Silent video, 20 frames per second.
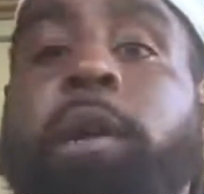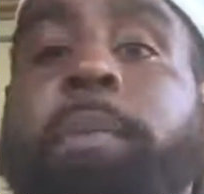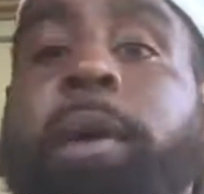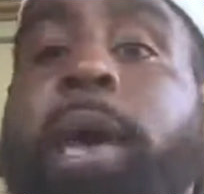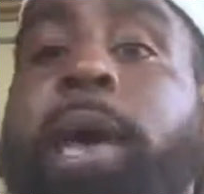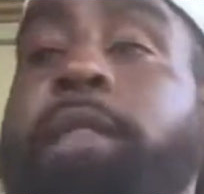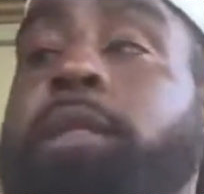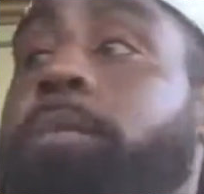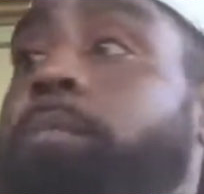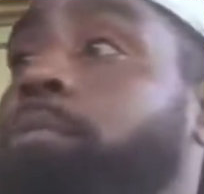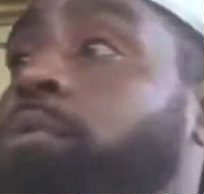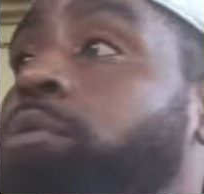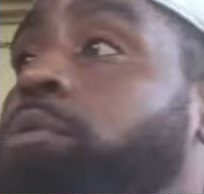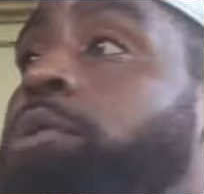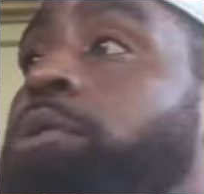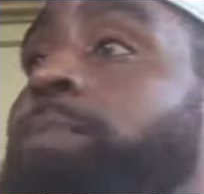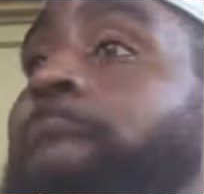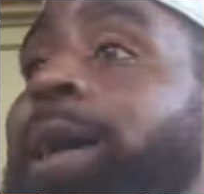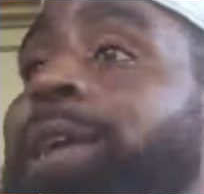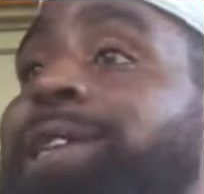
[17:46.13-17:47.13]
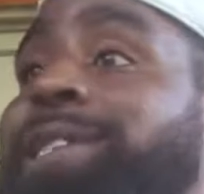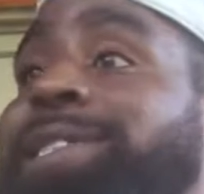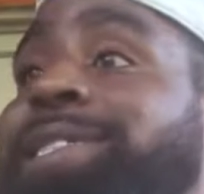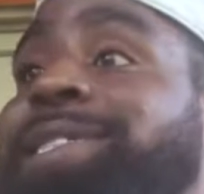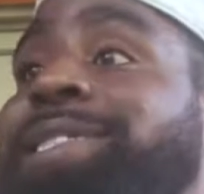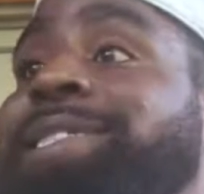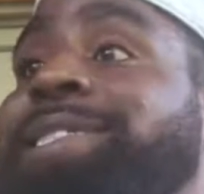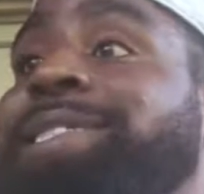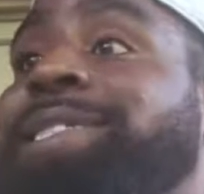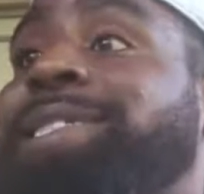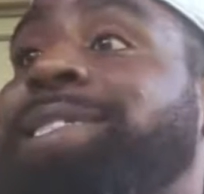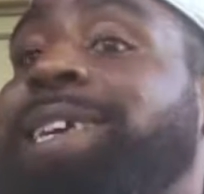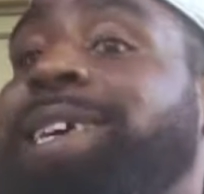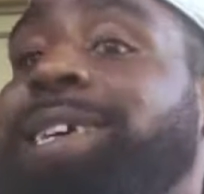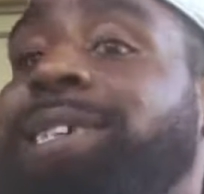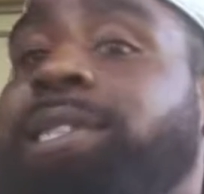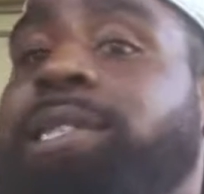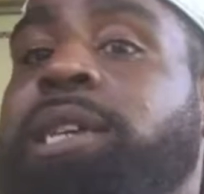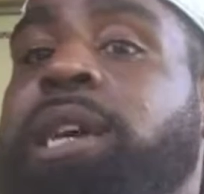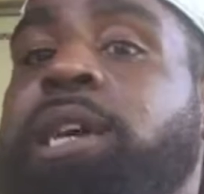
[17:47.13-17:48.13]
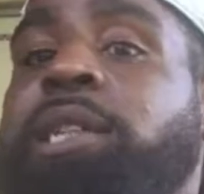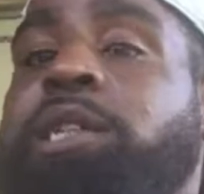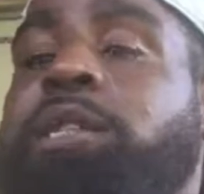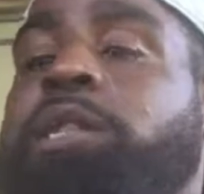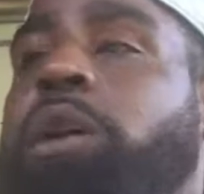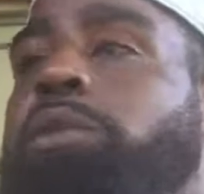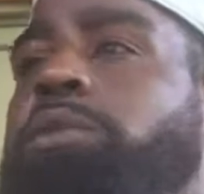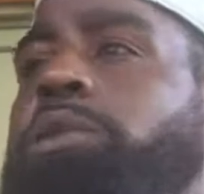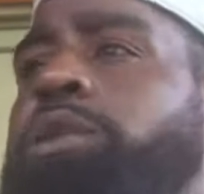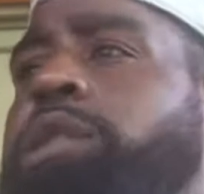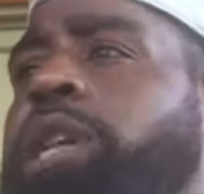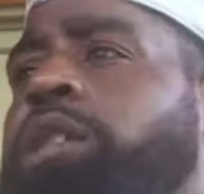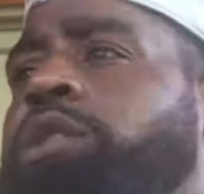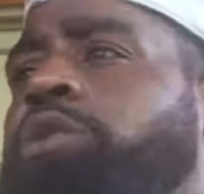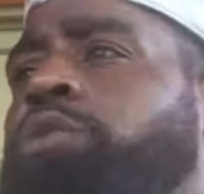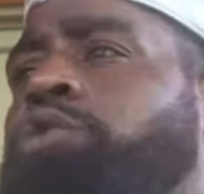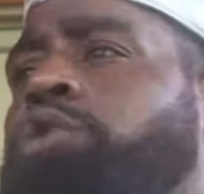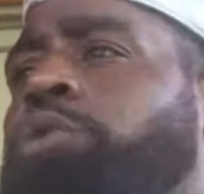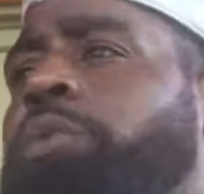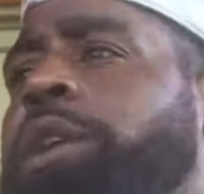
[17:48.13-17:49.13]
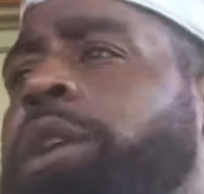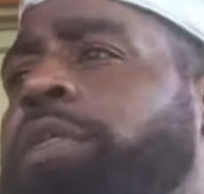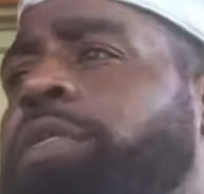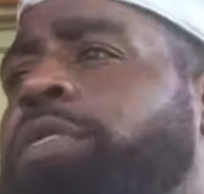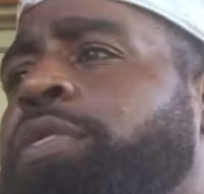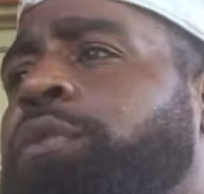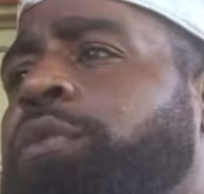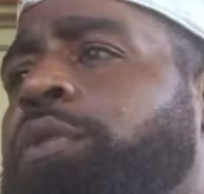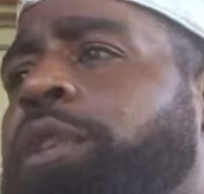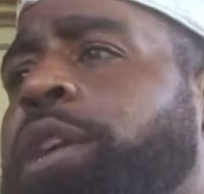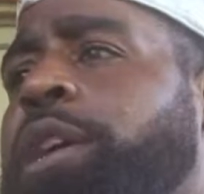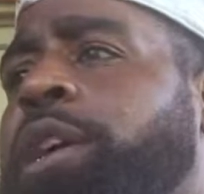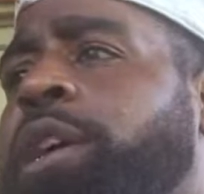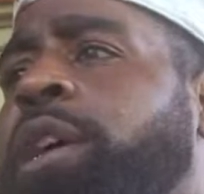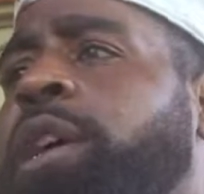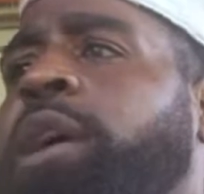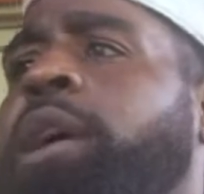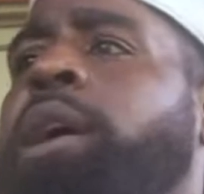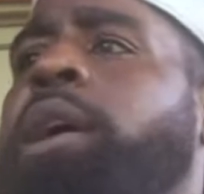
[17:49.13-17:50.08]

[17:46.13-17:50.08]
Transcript: up at the Bulls minus 6. The total's at 223.